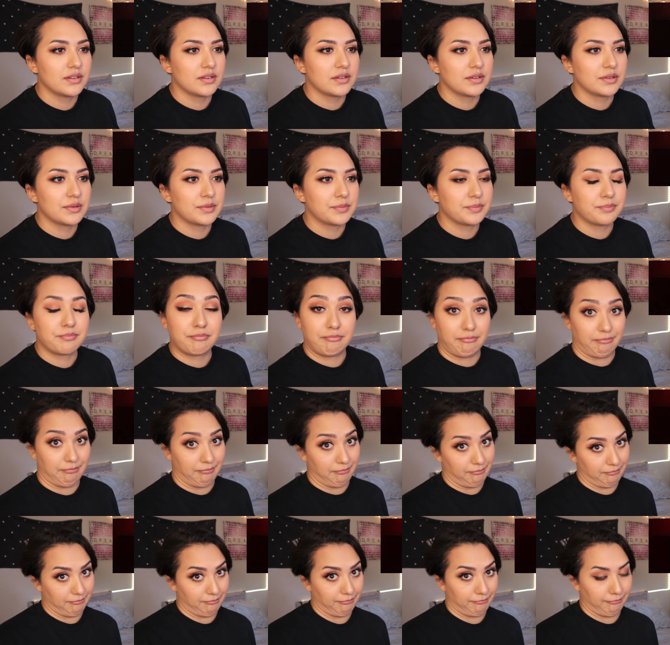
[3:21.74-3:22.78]

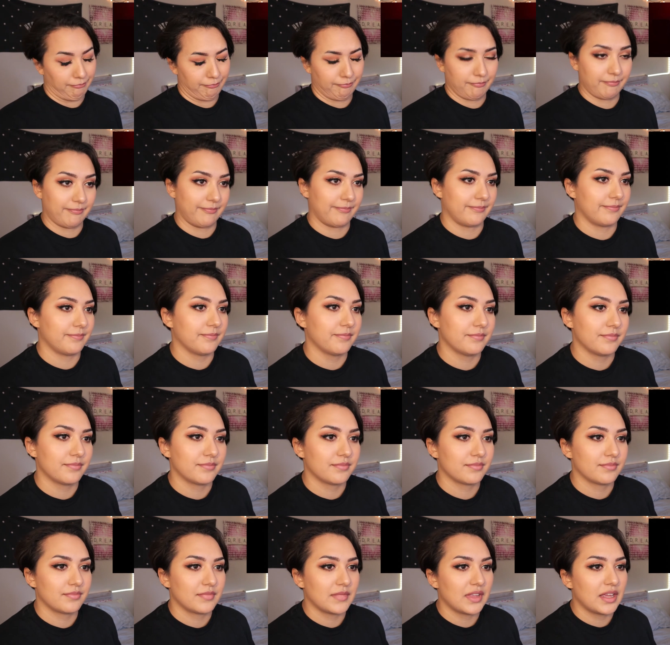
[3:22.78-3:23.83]

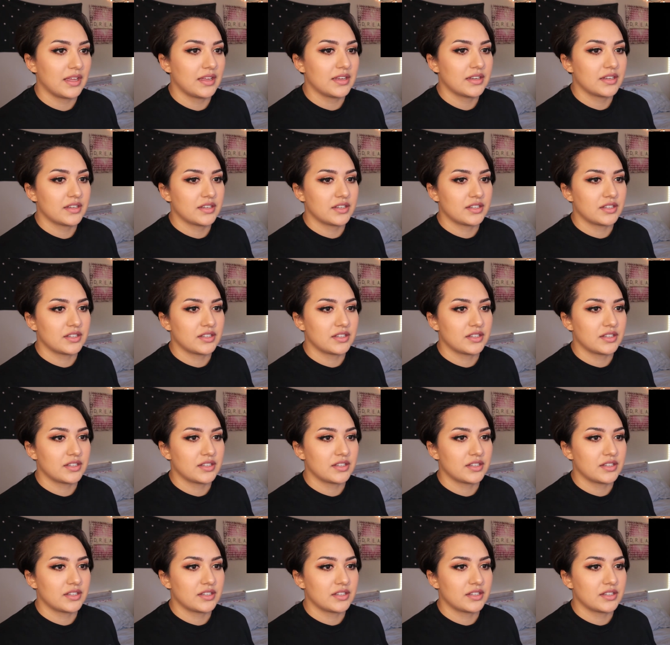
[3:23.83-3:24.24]
No one is speaking in this clip.